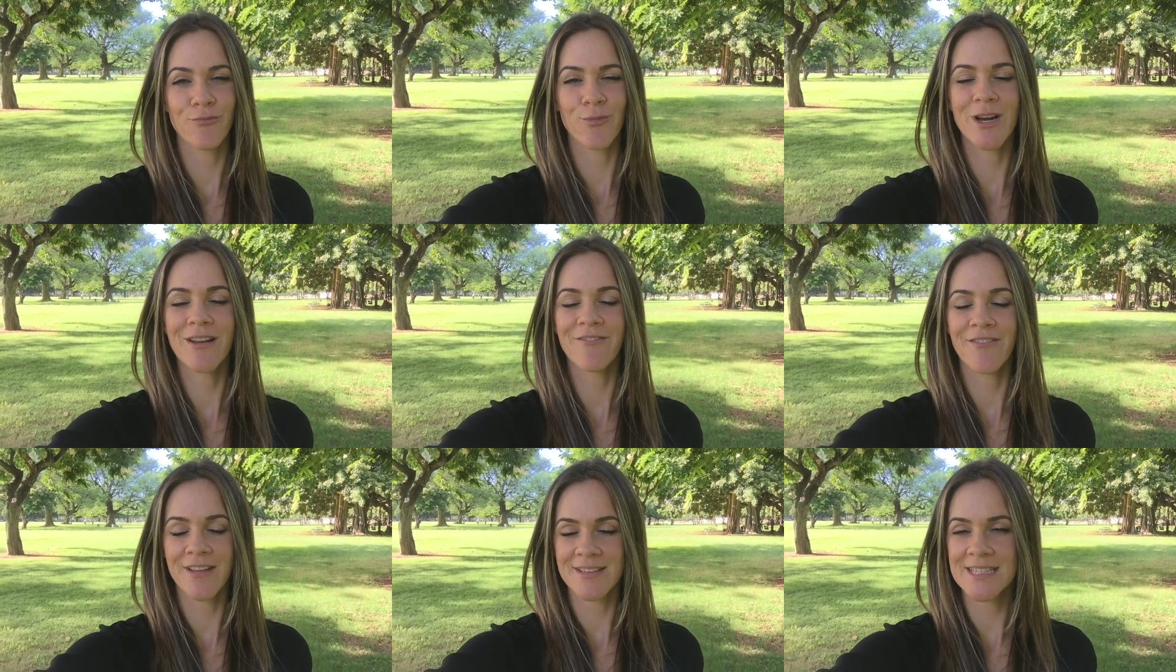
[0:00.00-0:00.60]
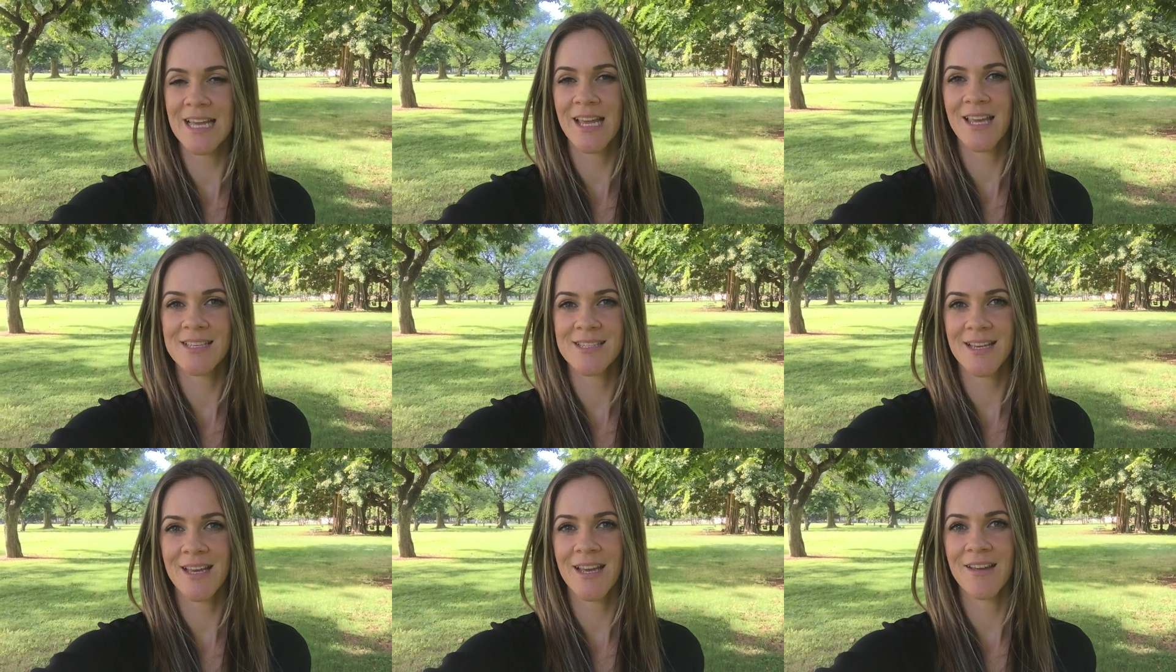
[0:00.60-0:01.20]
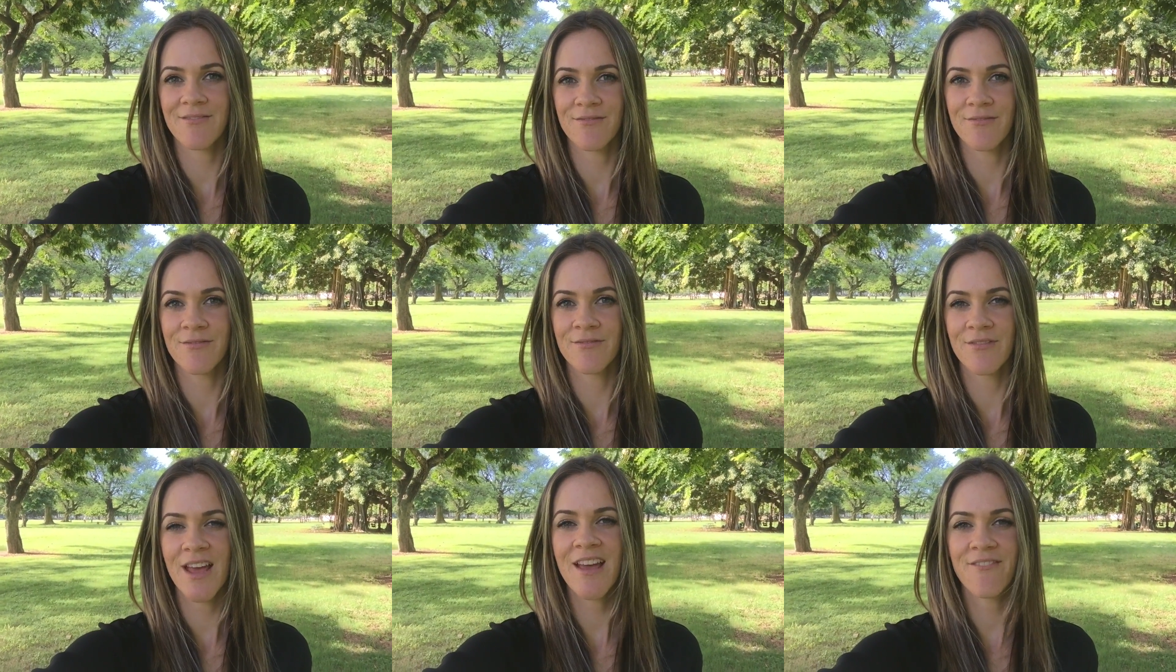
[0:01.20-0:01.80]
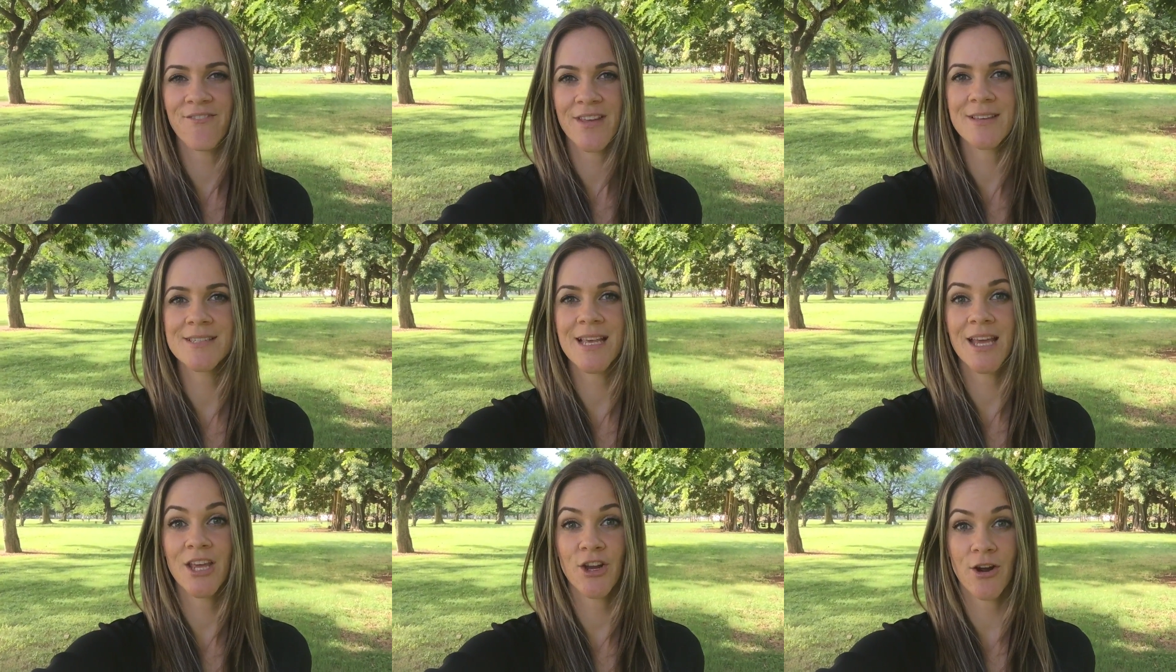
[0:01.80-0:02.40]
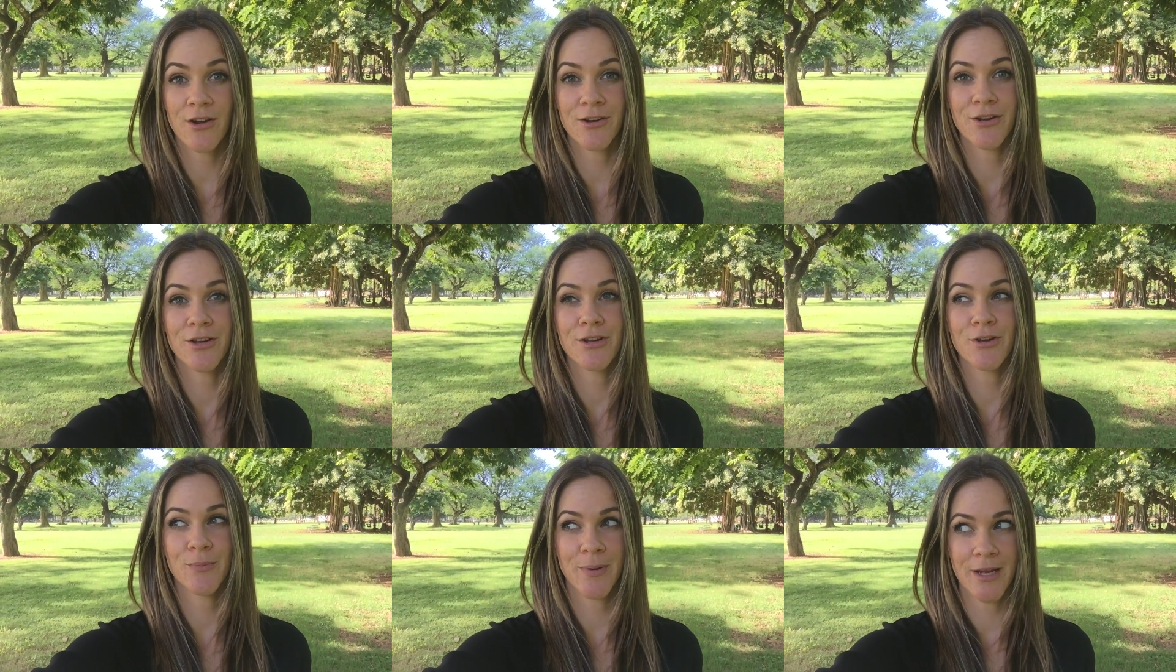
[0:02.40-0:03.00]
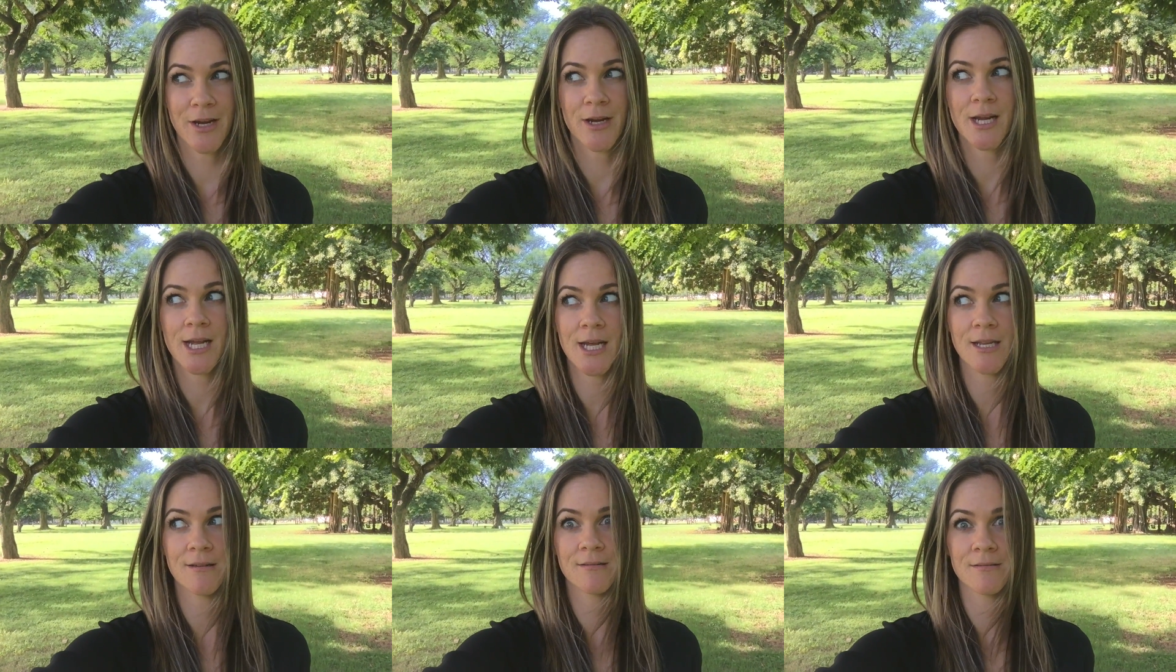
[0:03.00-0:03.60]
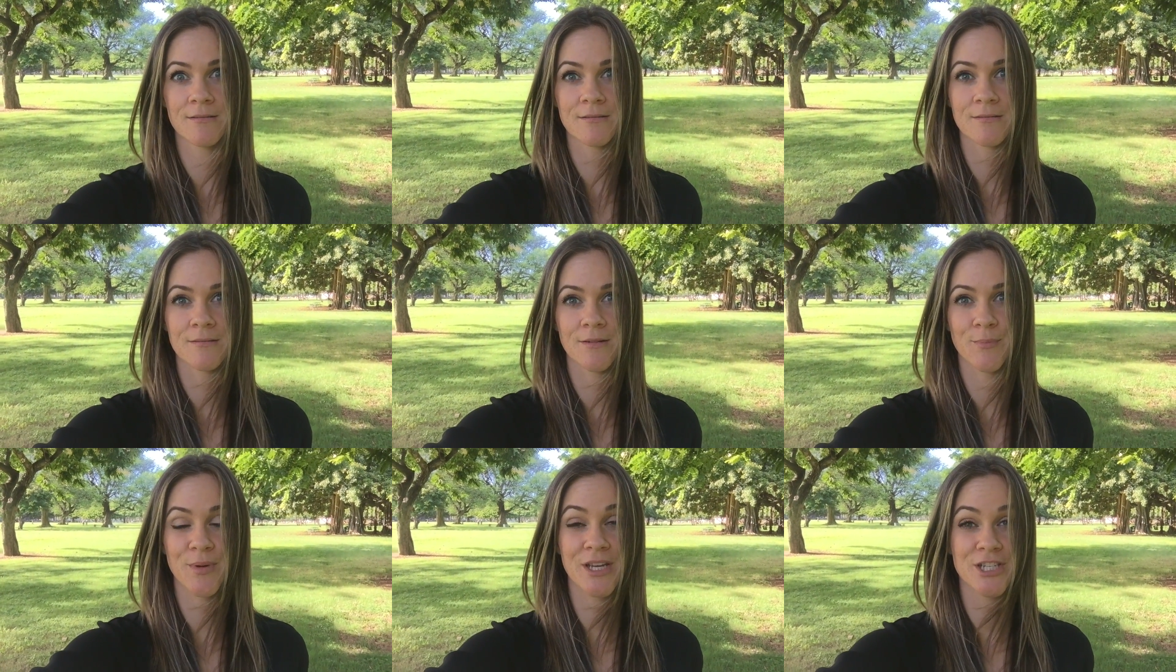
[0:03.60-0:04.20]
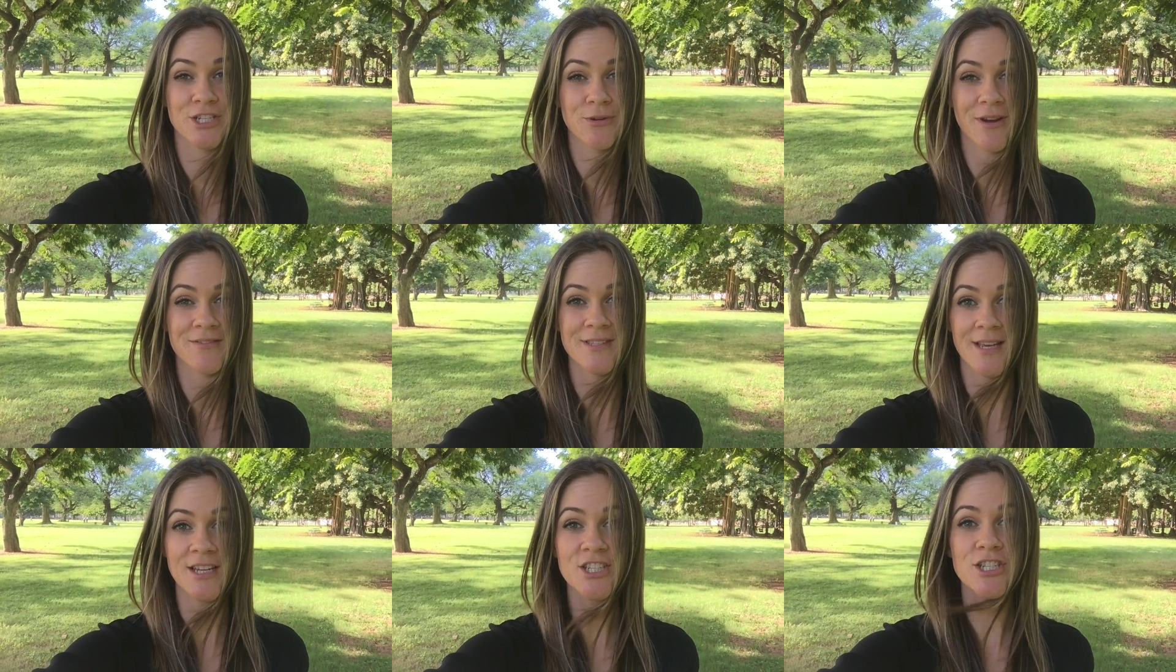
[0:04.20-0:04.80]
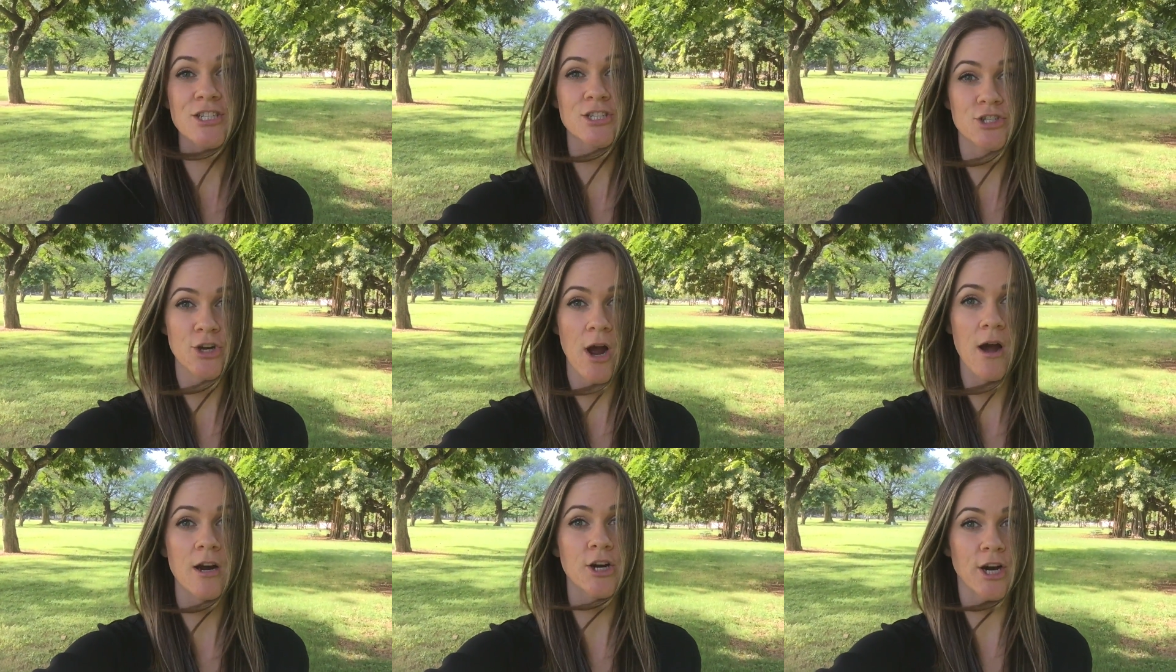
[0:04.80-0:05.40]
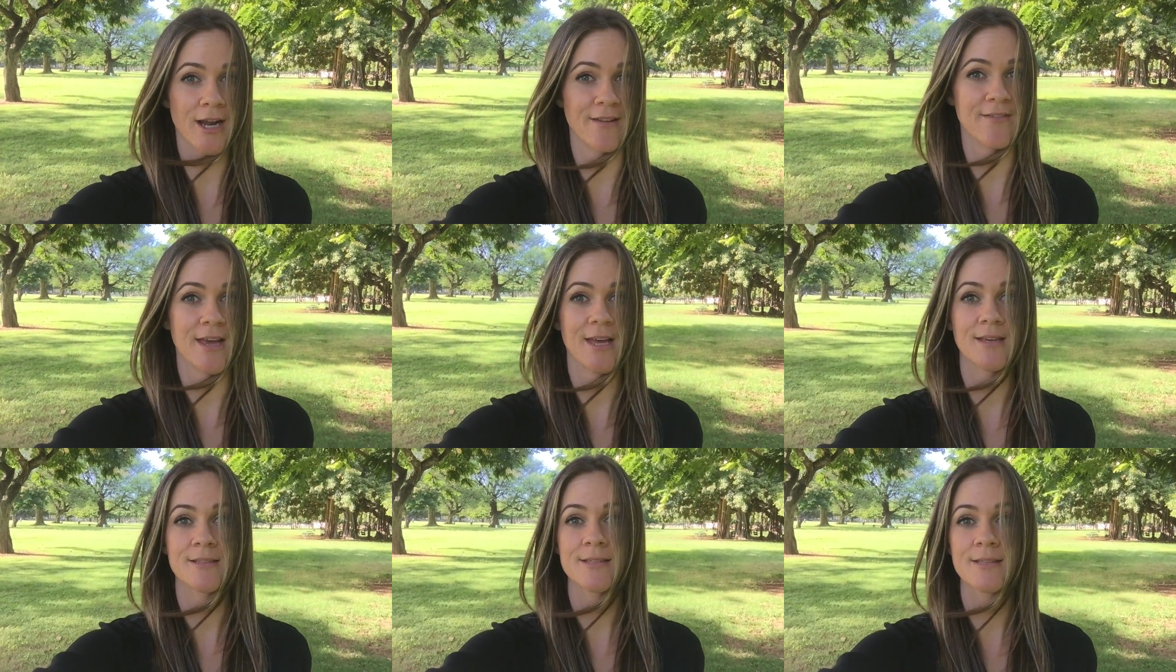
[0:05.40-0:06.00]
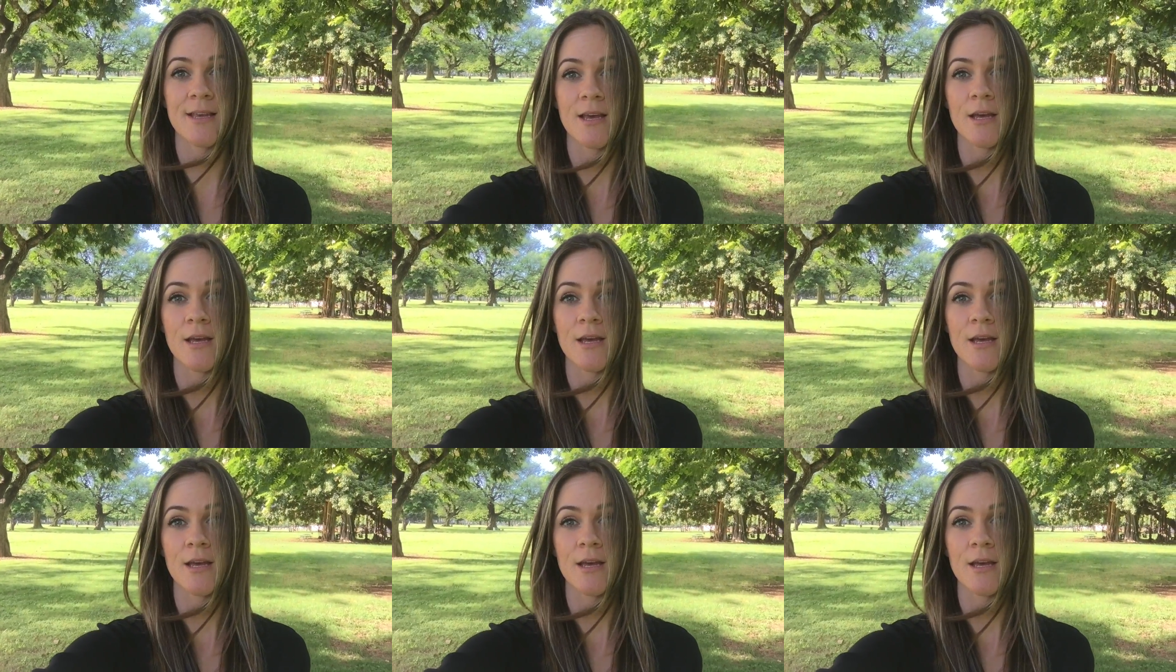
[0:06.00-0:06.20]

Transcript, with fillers: What it feels like is it, it, it feels like you're on your period because you have such strong cravings.